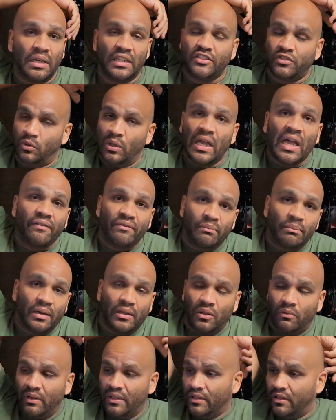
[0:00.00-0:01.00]
I still have it,
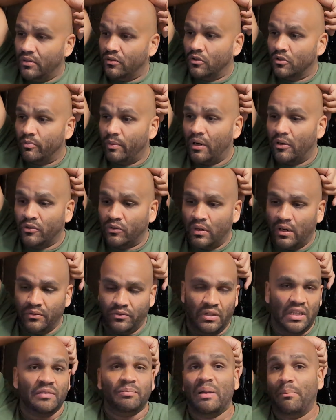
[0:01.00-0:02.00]
by the way, the 6 horsepower
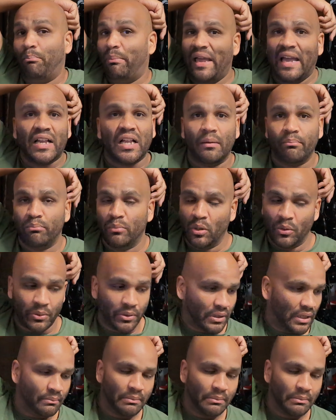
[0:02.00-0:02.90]
Tohatsu. That's my backup motor.